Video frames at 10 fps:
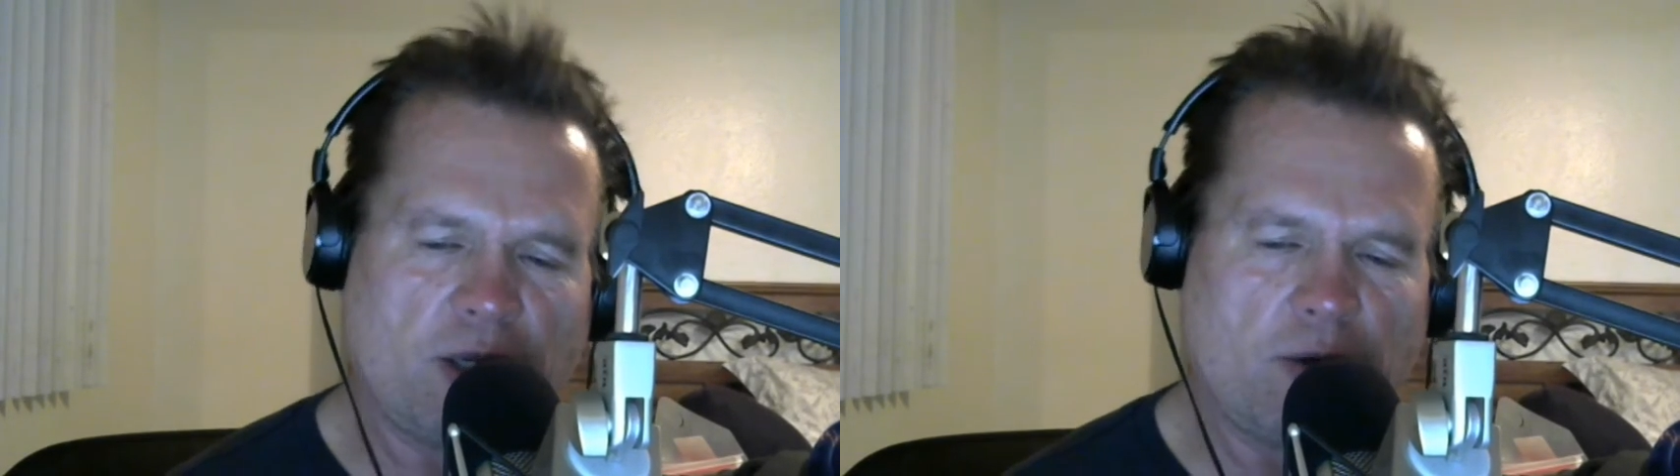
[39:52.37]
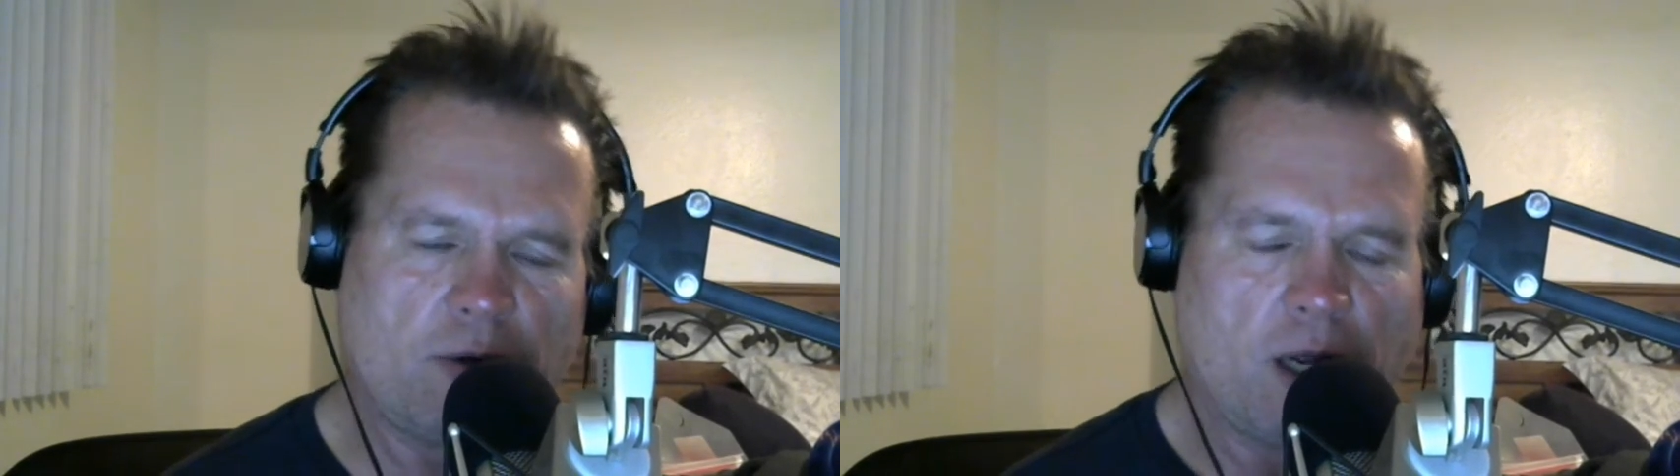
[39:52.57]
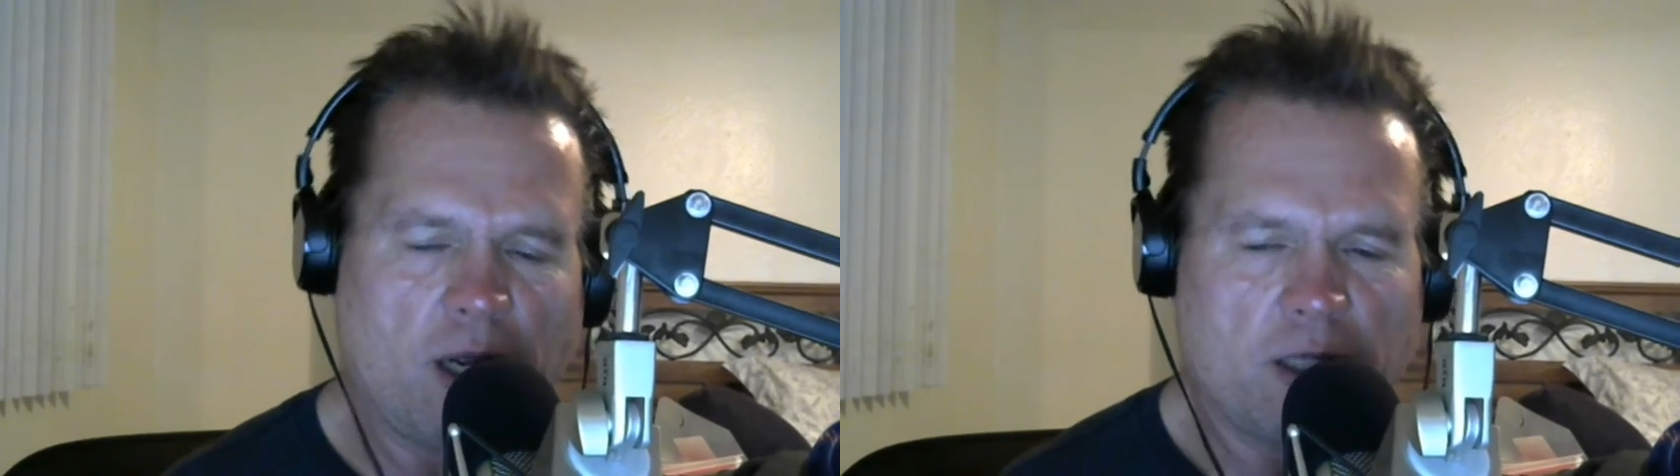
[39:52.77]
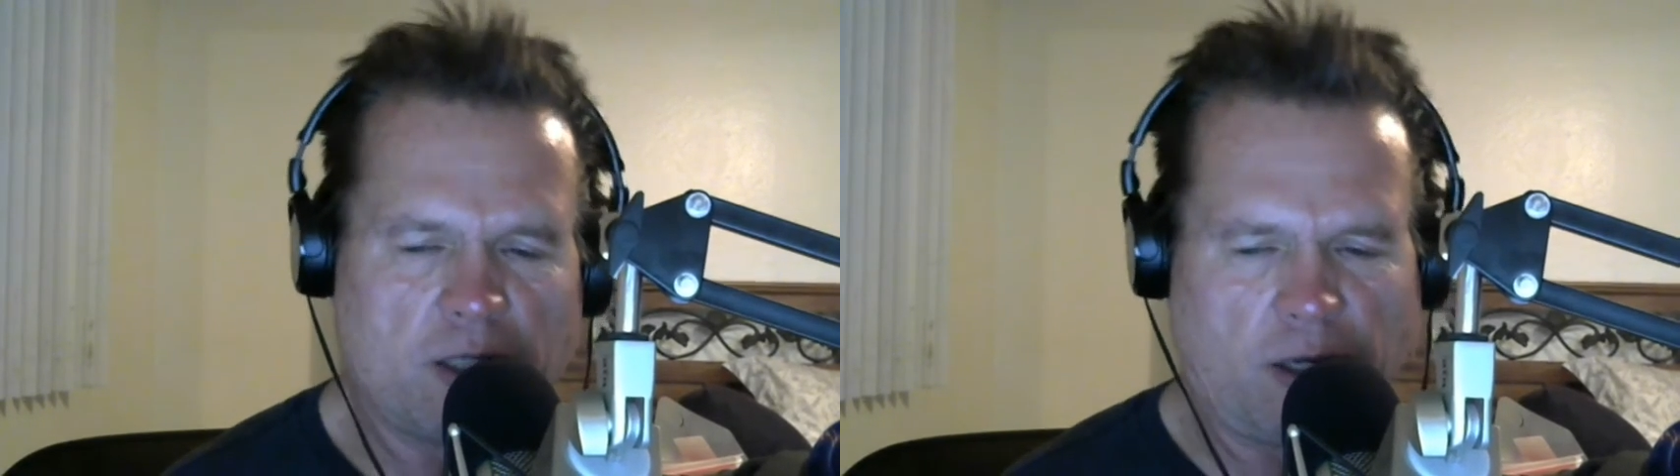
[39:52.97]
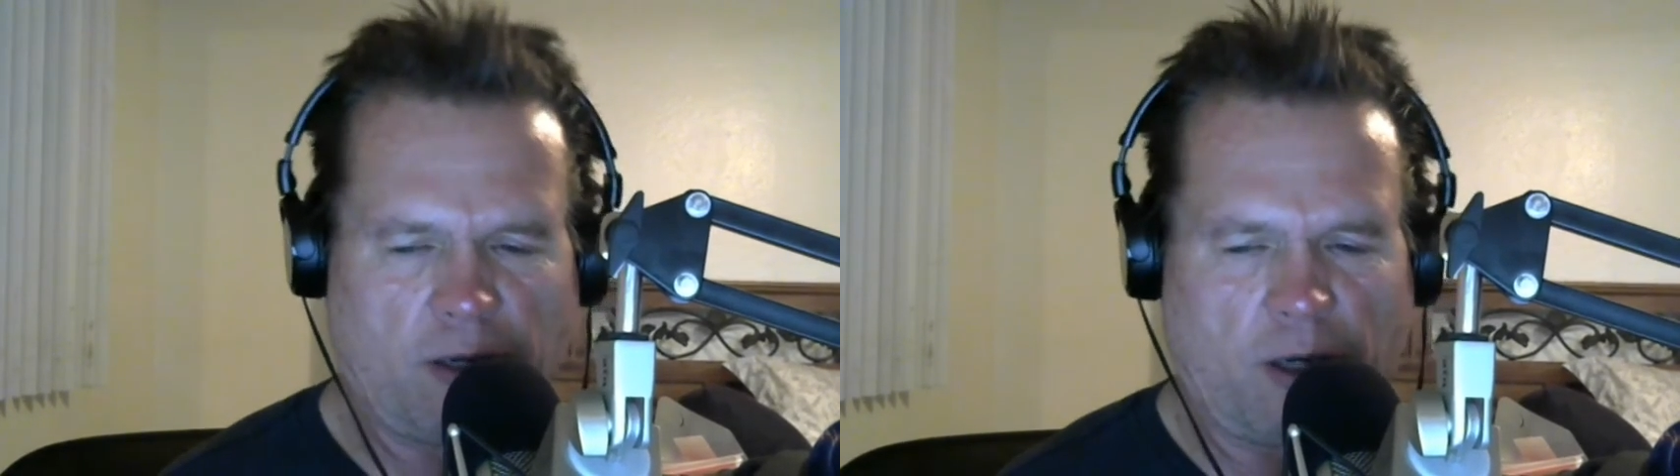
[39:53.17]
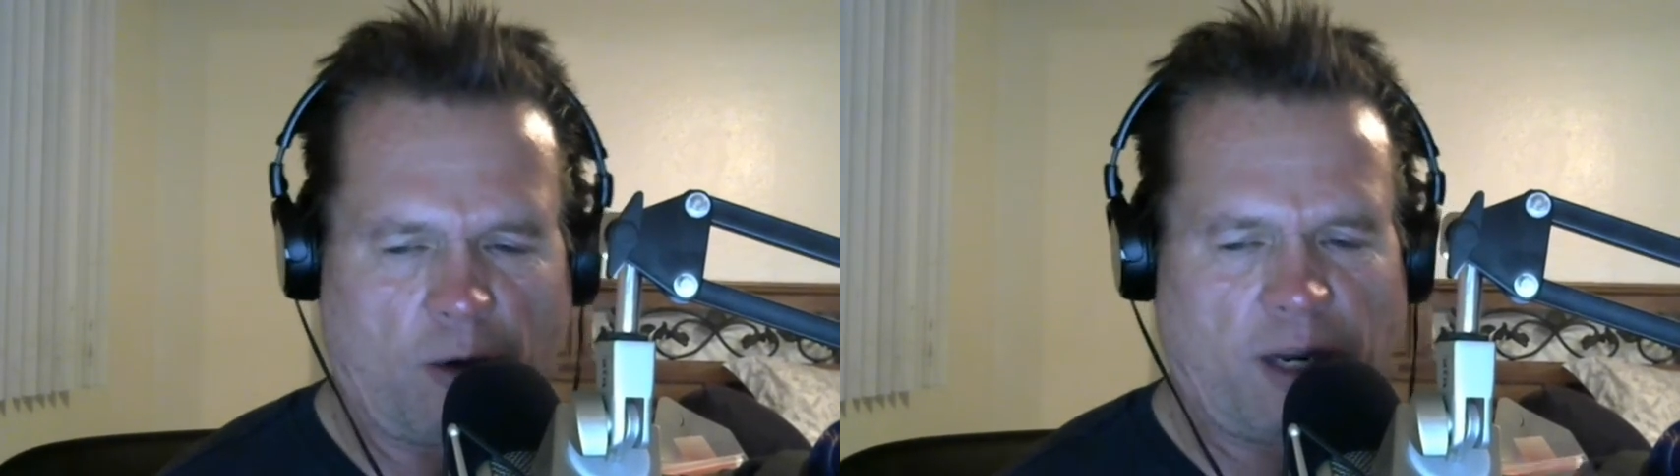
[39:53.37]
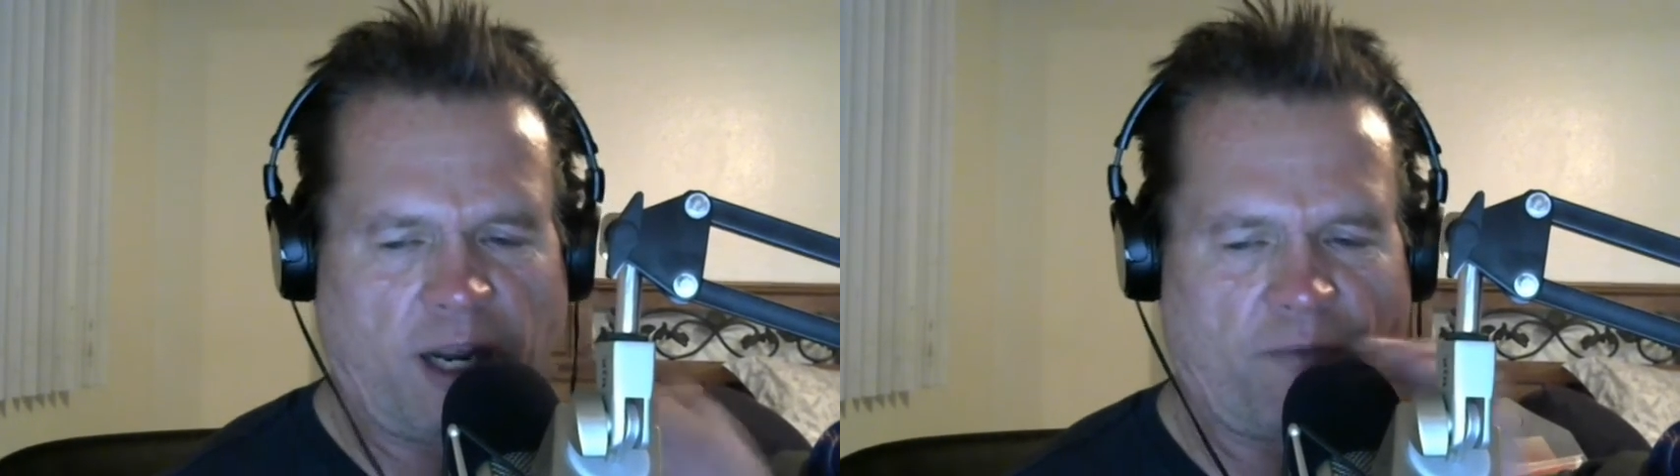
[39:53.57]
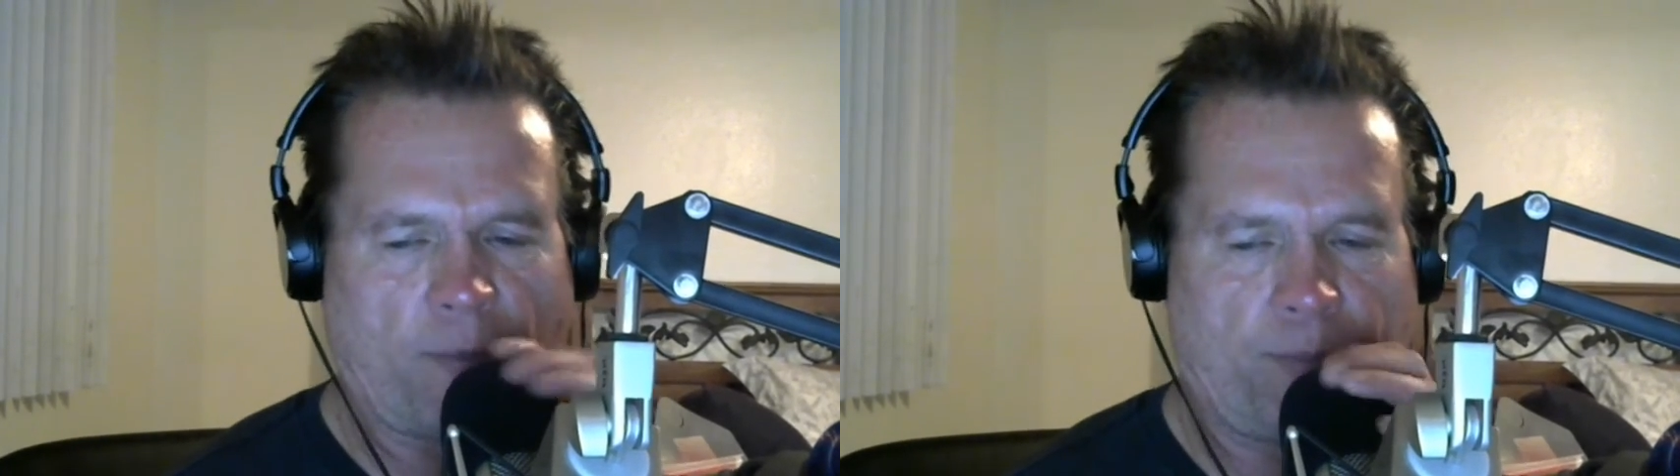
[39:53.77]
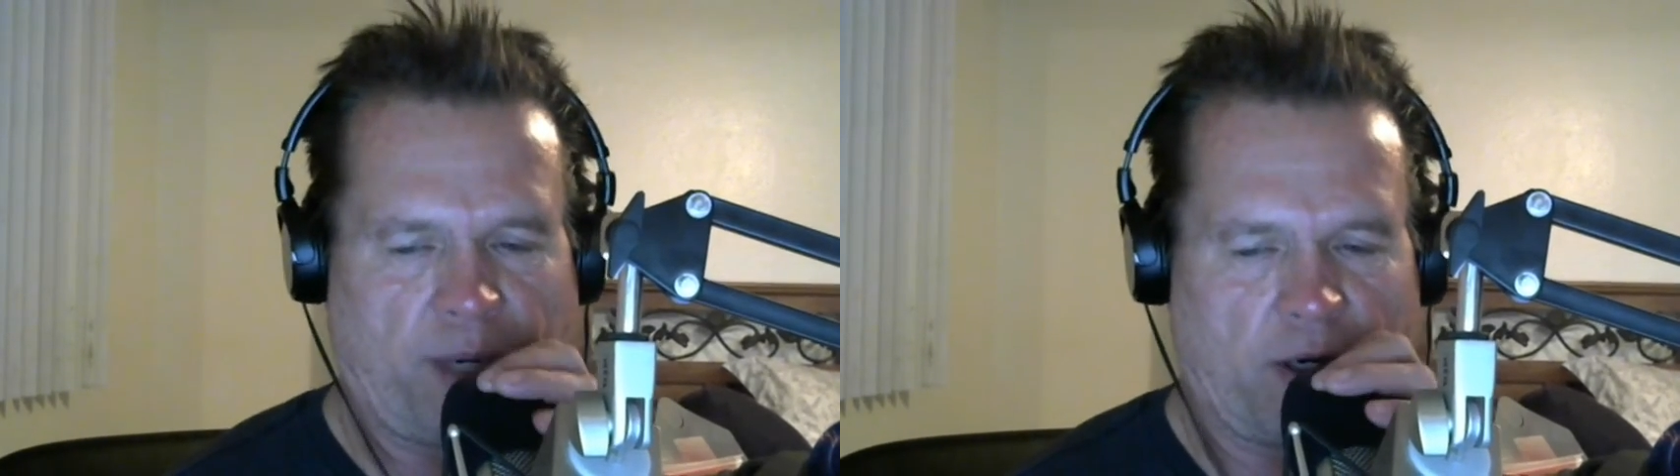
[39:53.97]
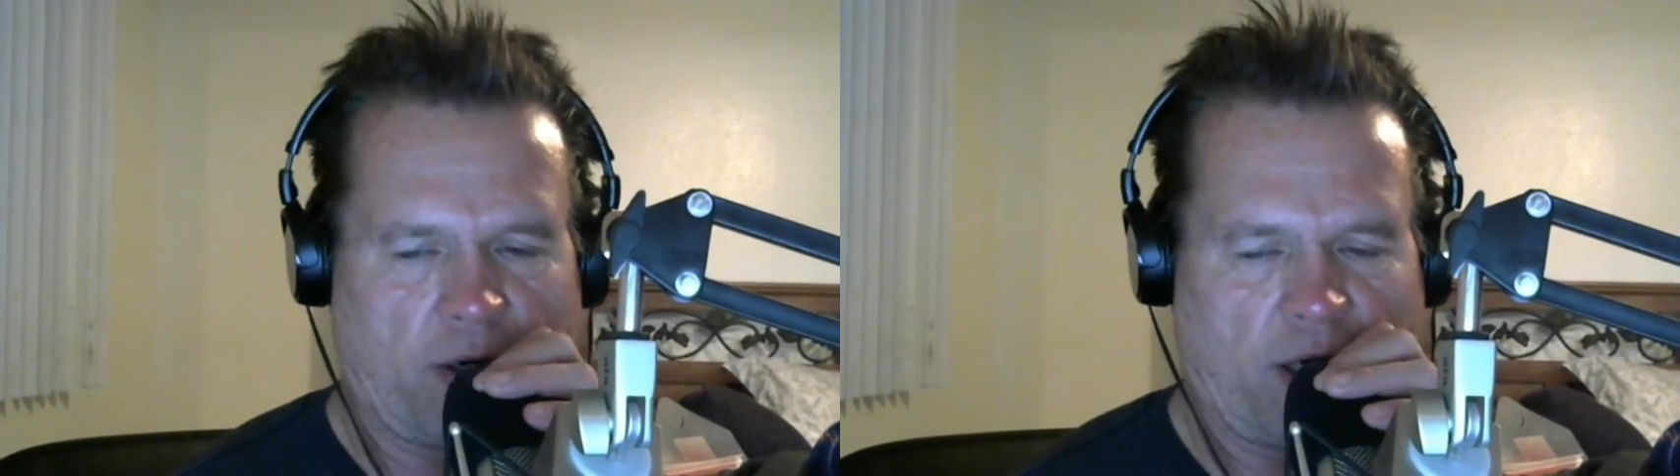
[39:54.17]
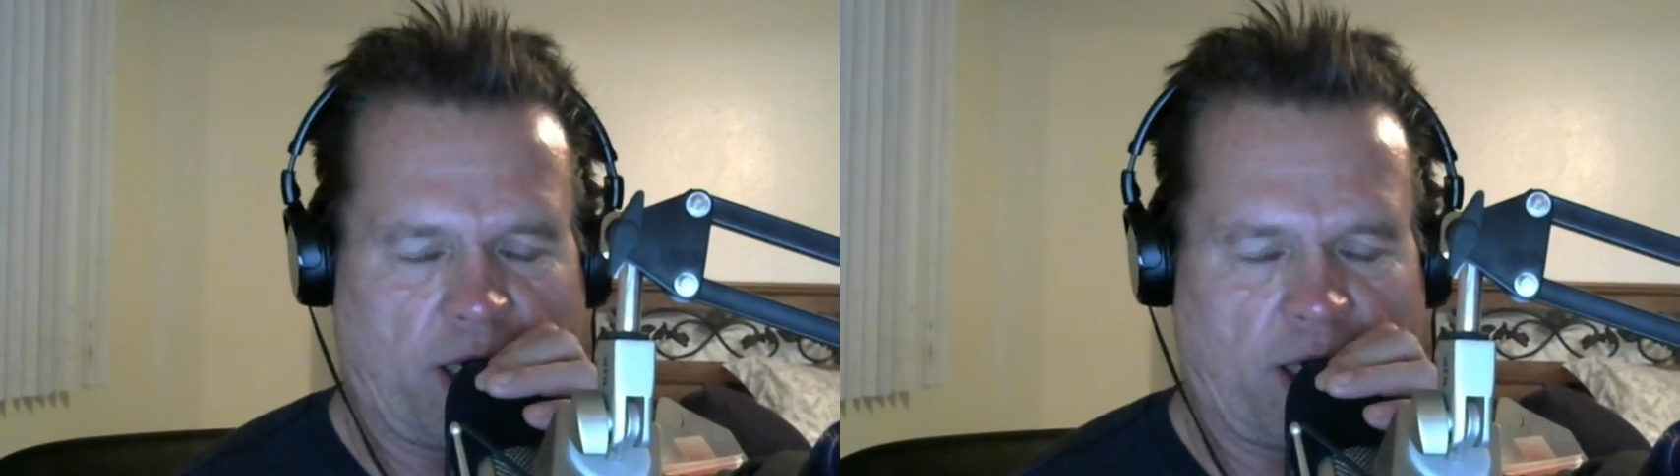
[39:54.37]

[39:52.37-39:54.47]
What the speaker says: you don't have a beard